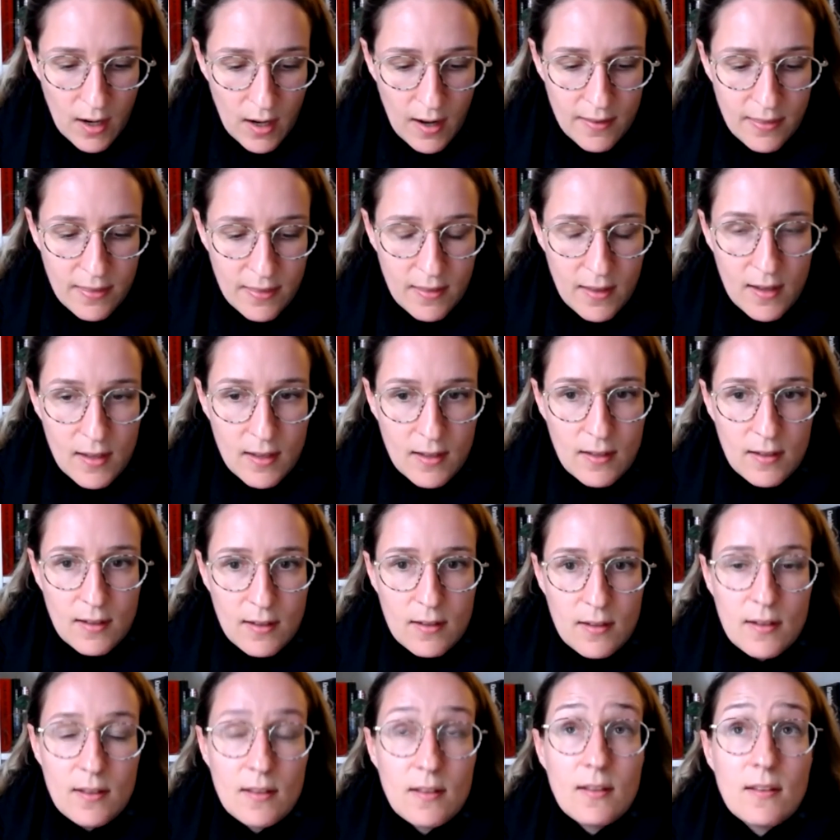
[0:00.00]
I think
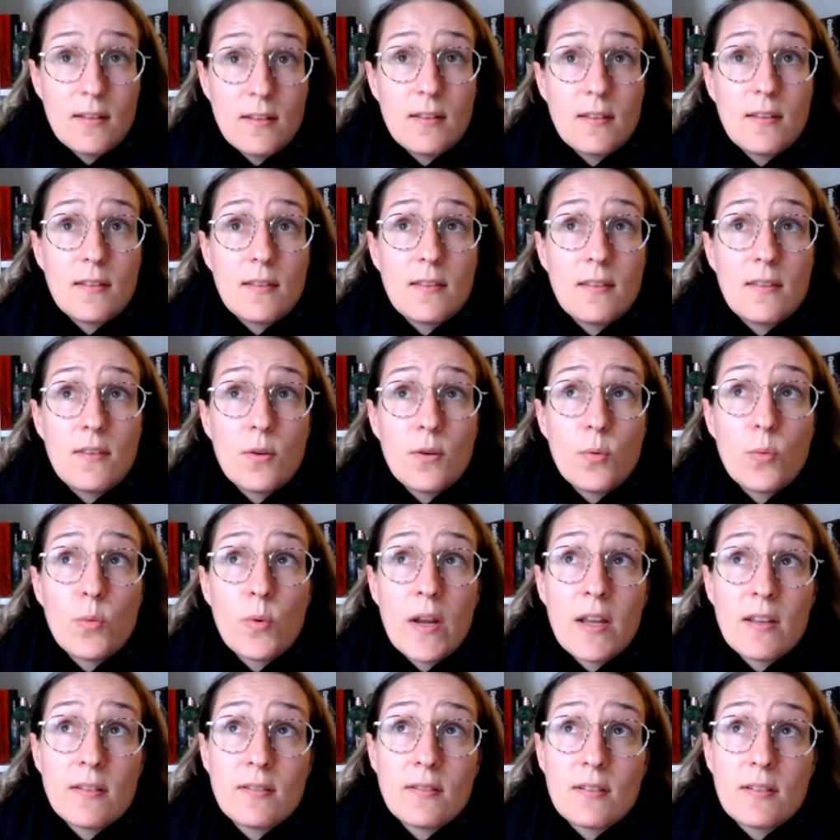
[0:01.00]
the
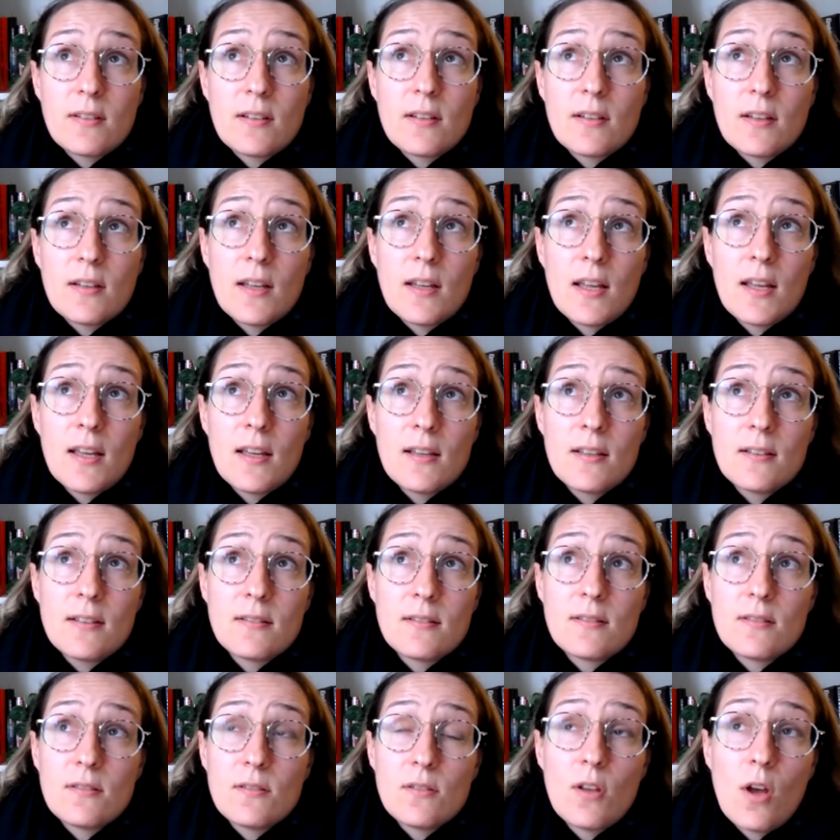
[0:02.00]
risk
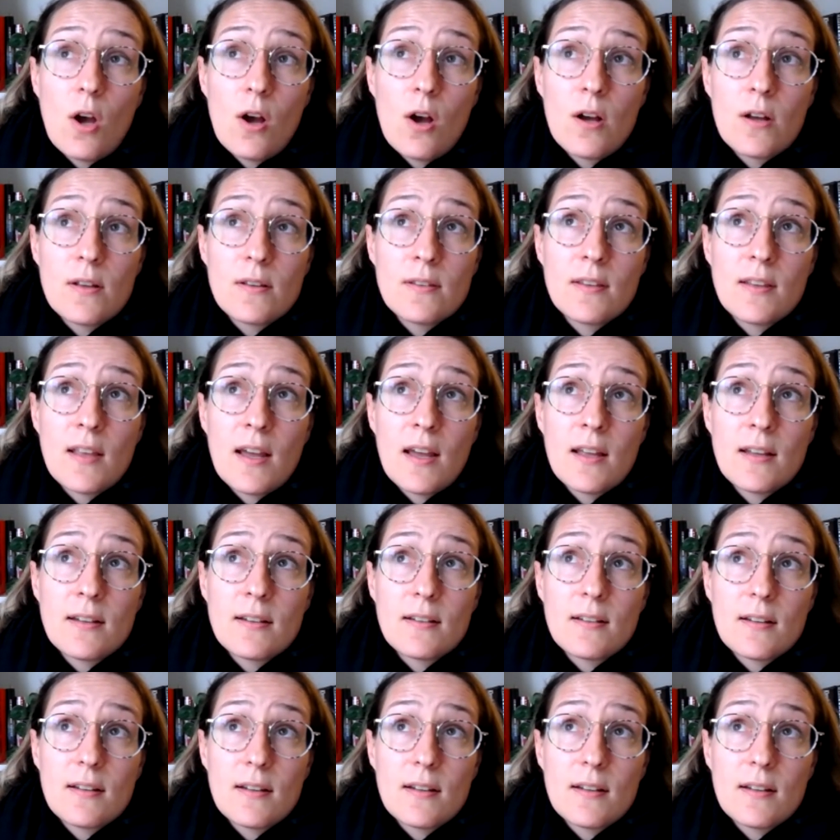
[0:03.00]
is not that